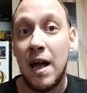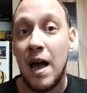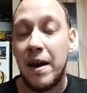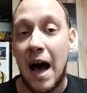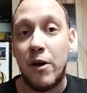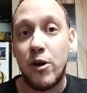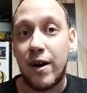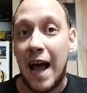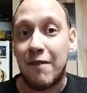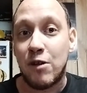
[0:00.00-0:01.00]
Now you're going
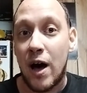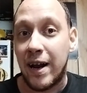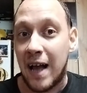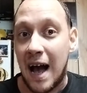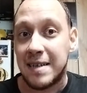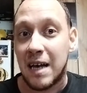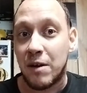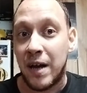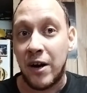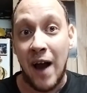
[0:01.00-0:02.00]
to have a lot of guys out
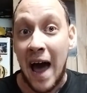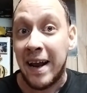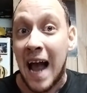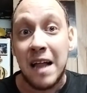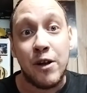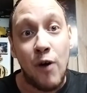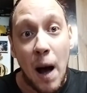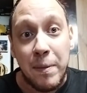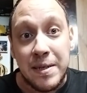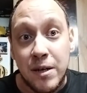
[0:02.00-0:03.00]
there. You're adding Allen
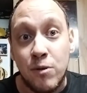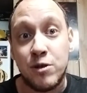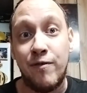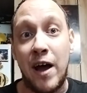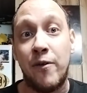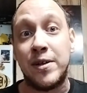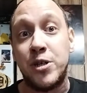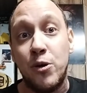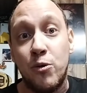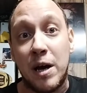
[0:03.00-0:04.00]
Robinson, who's a veteran
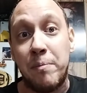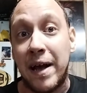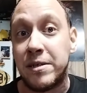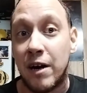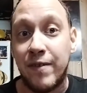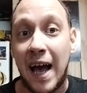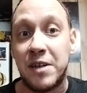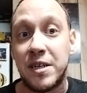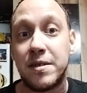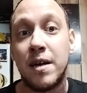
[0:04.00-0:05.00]
too, who can make tough
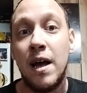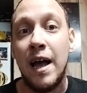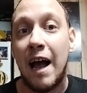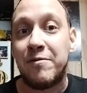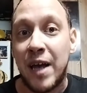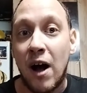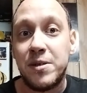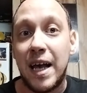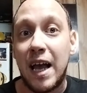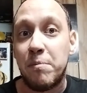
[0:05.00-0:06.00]
catches. If
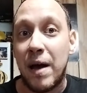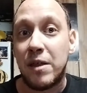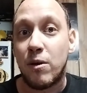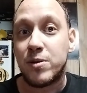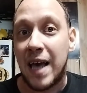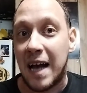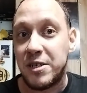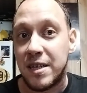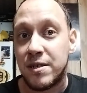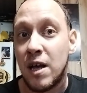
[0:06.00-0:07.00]
Deontay can make those
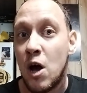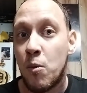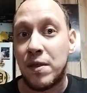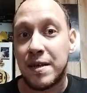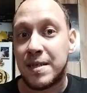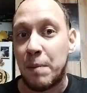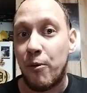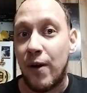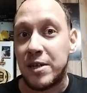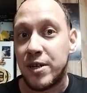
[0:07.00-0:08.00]
catches with the
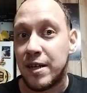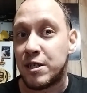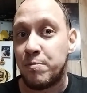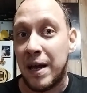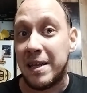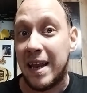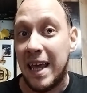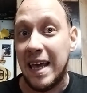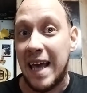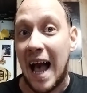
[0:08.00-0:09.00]
separation and speed that he
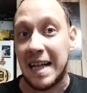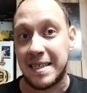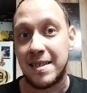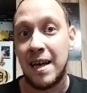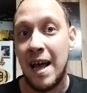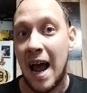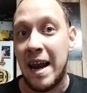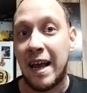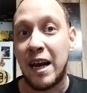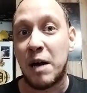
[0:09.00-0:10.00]
gets, and he
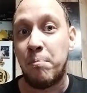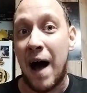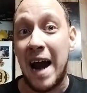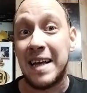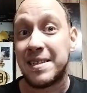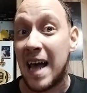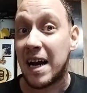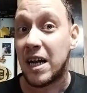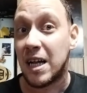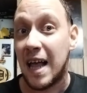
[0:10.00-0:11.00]
can combine his
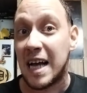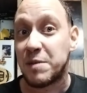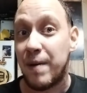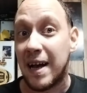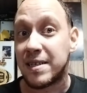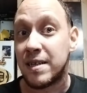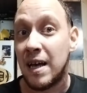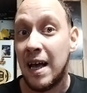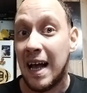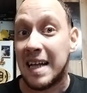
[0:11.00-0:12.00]
technical aspects
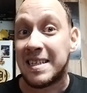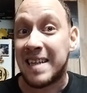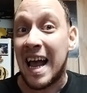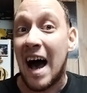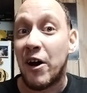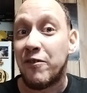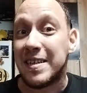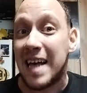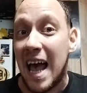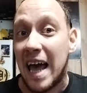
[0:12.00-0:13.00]
and stay out of
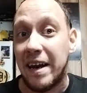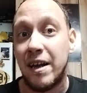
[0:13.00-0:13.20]
his head